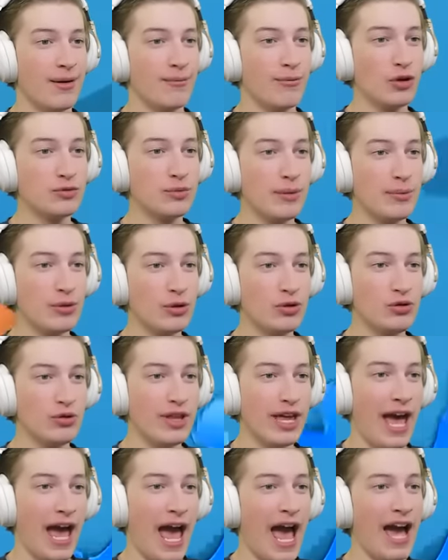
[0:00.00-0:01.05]
Most people who do
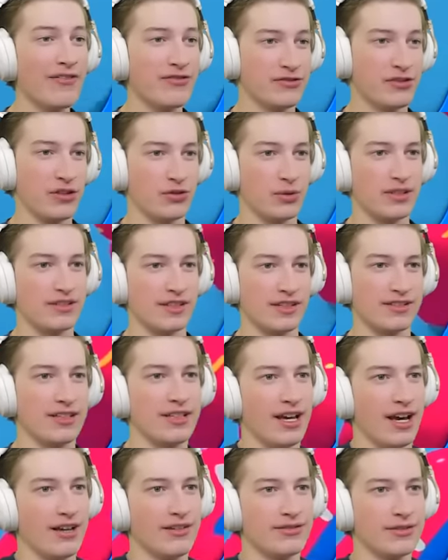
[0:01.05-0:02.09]
that have to 360
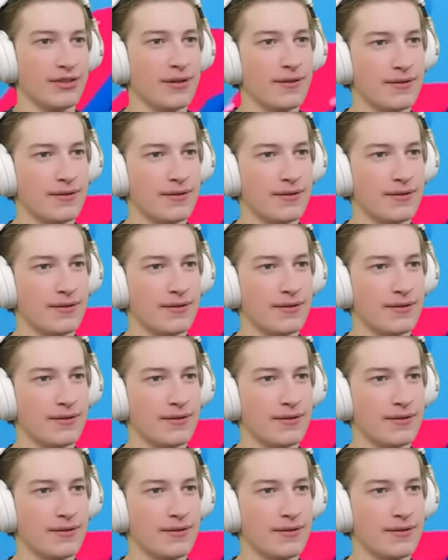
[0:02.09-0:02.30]
dive.